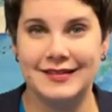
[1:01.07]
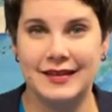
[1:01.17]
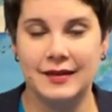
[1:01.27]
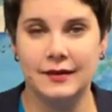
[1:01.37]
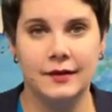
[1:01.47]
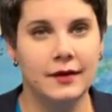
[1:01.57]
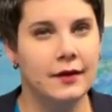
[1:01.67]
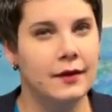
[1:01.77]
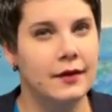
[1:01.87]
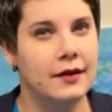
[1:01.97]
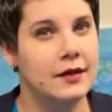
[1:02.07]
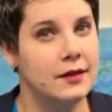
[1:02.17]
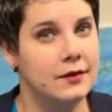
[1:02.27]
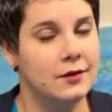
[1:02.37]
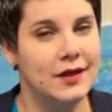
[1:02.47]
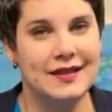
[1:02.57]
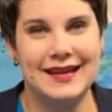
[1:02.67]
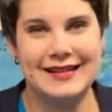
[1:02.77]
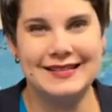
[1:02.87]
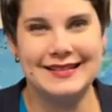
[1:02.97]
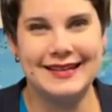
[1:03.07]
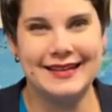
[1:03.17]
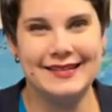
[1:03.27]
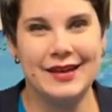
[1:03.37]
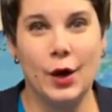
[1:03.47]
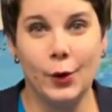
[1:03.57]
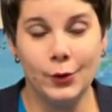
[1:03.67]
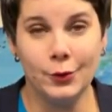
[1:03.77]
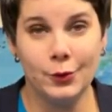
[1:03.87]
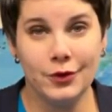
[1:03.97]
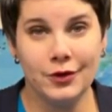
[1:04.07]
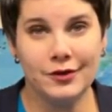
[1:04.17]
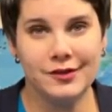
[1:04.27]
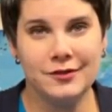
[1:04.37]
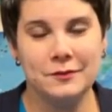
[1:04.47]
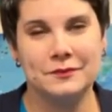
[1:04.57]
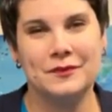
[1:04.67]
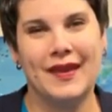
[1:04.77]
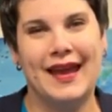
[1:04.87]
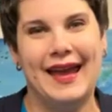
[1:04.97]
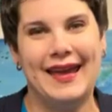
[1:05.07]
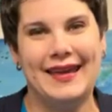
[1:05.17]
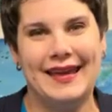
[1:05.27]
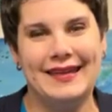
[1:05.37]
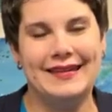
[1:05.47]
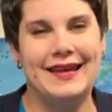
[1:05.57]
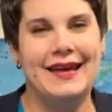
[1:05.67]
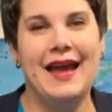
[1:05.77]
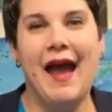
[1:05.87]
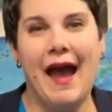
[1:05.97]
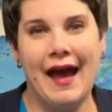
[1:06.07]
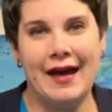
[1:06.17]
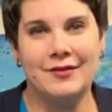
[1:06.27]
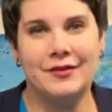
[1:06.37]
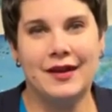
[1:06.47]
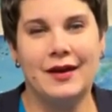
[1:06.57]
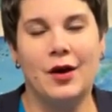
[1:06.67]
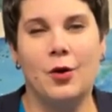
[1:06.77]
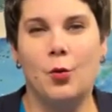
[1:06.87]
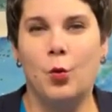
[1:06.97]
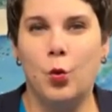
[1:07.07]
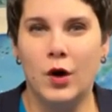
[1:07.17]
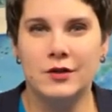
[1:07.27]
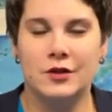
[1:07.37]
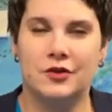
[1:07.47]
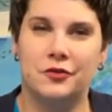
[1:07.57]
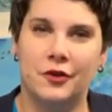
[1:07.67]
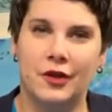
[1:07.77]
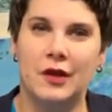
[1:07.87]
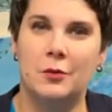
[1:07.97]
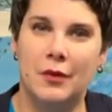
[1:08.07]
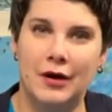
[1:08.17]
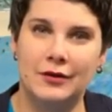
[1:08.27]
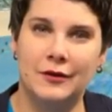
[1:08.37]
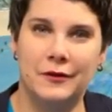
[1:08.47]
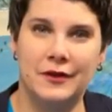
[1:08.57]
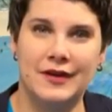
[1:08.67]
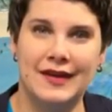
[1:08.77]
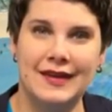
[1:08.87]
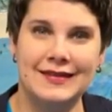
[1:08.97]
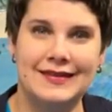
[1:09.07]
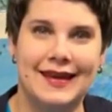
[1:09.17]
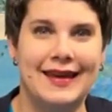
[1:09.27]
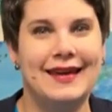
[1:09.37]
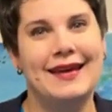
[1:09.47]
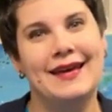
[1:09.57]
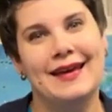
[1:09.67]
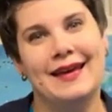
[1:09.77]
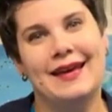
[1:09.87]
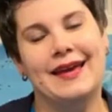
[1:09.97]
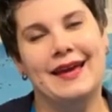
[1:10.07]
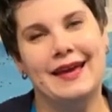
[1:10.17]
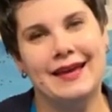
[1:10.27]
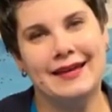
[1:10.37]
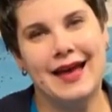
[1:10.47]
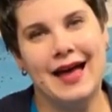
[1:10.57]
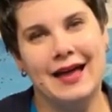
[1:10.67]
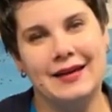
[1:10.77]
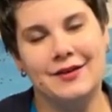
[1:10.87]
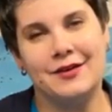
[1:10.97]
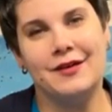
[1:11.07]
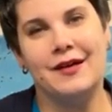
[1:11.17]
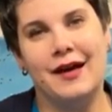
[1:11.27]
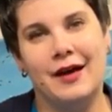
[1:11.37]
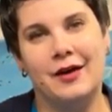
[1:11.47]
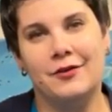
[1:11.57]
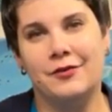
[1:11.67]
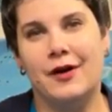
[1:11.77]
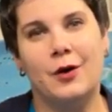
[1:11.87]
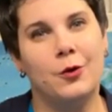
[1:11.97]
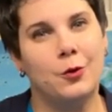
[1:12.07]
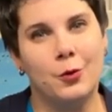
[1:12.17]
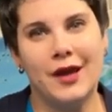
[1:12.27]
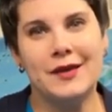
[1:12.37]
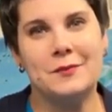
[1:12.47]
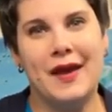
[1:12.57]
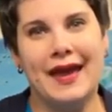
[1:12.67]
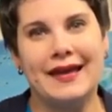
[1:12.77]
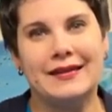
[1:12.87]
King, hearing Dr. King's own words, and having a wonderful Martin Luther King Day in honor of a great man.